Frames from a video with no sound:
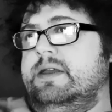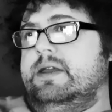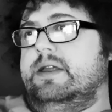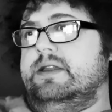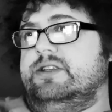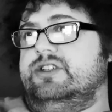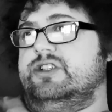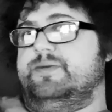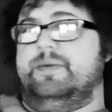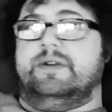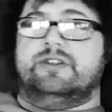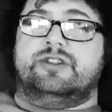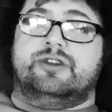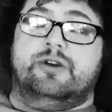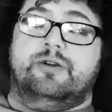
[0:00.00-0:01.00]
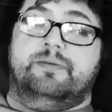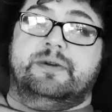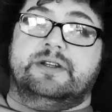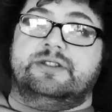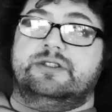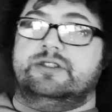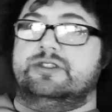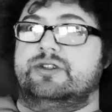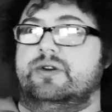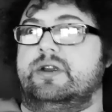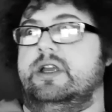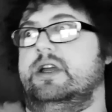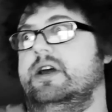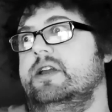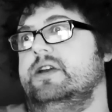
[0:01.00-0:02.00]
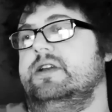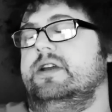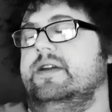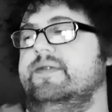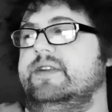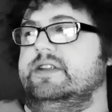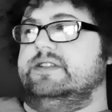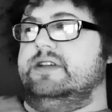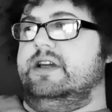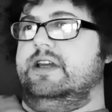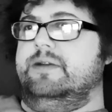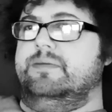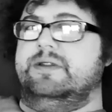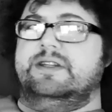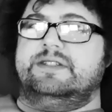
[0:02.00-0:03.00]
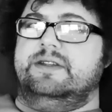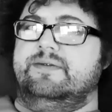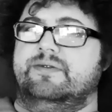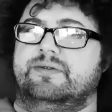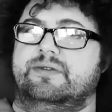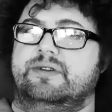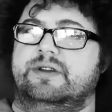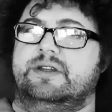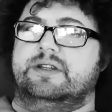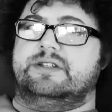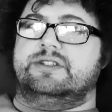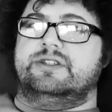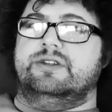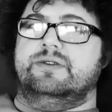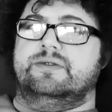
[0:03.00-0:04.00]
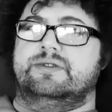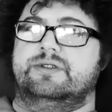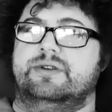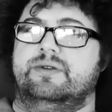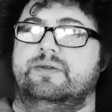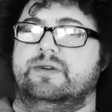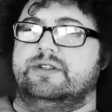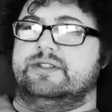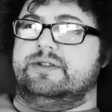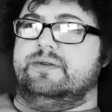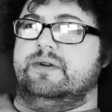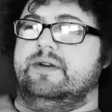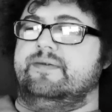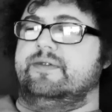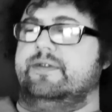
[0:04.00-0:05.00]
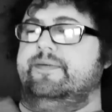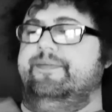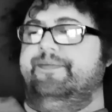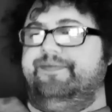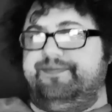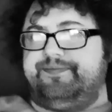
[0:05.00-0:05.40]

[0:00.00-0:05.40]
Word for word: and it's just been so busy and so chaotic, I haven't had time. But that's never really an excuse whatsoever.